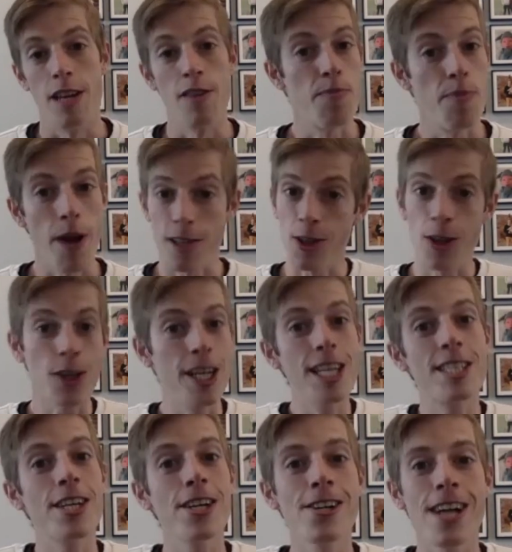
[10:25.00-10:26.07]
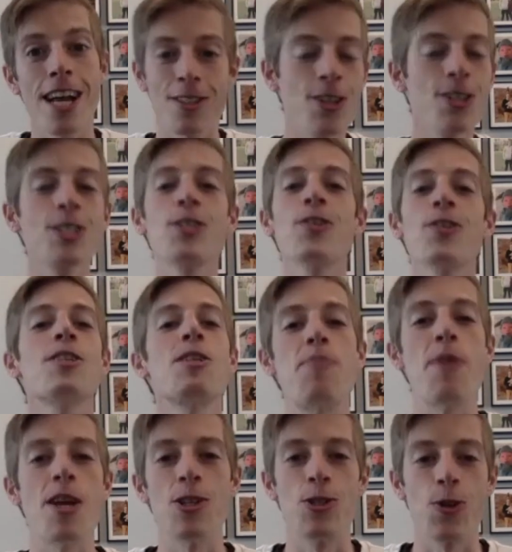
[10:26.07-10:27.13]
As long as there is a
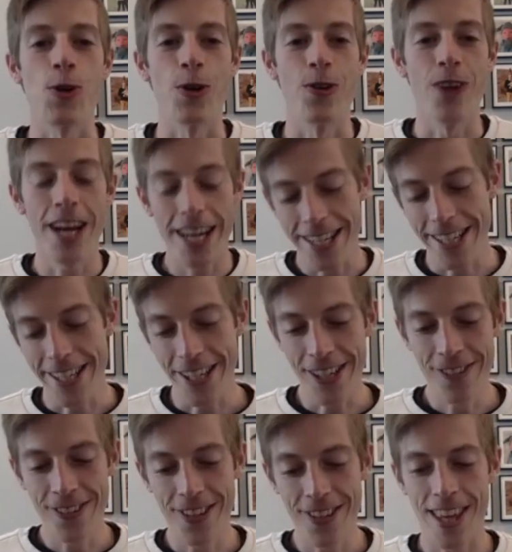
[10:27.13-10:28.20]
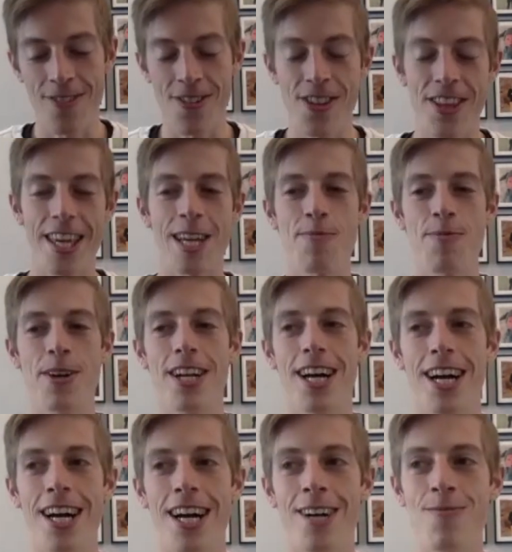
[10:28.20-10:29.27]
Peyton Jordan, right? You know, with everything. But
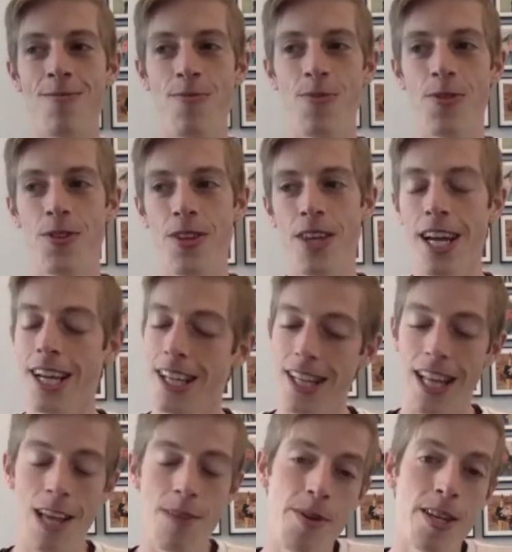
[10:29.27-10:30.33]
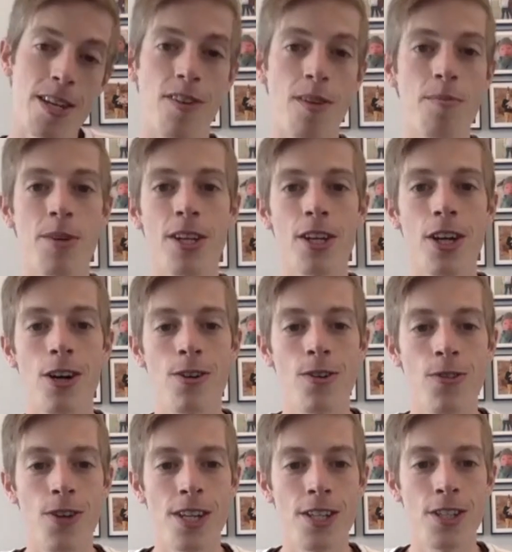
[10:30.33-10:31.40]
if I'm gonna go
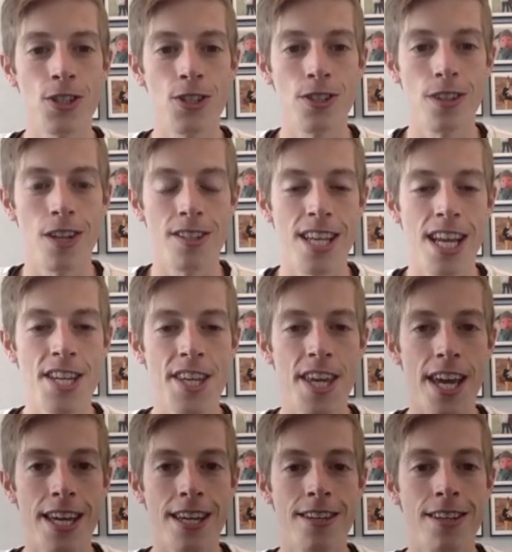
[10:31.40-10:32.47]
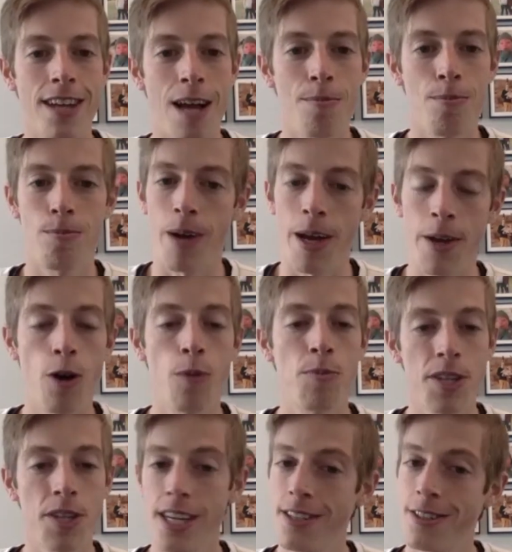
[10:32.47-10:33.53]
and run a 10K, and I'd hope
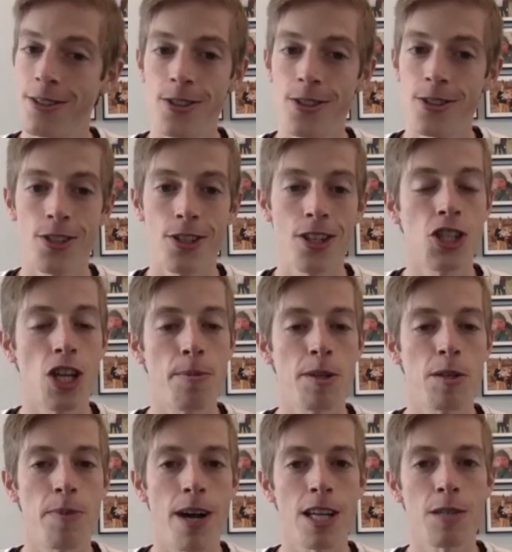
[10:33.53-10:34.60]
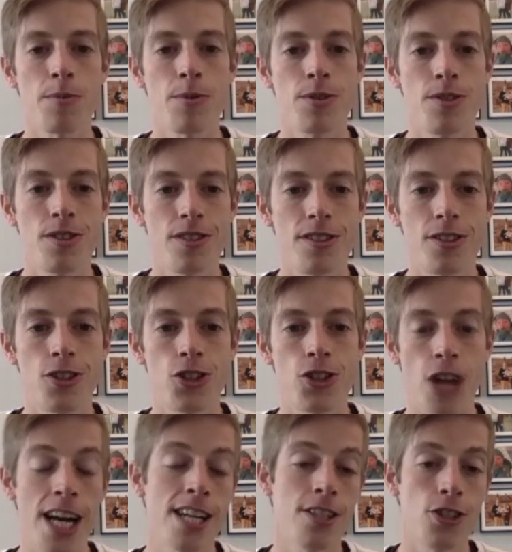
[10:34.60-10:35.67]
to get in as good a shape as possible and
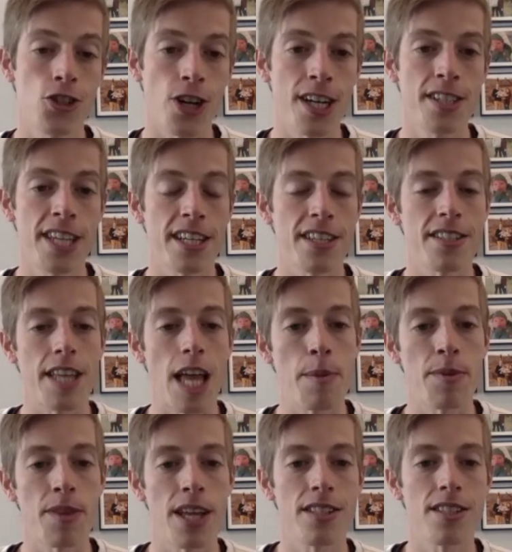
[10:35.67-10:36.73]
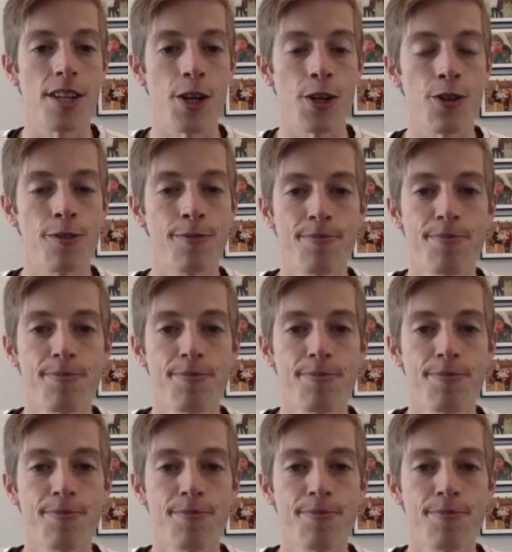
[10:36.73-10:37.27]
try to take a stab at that standard.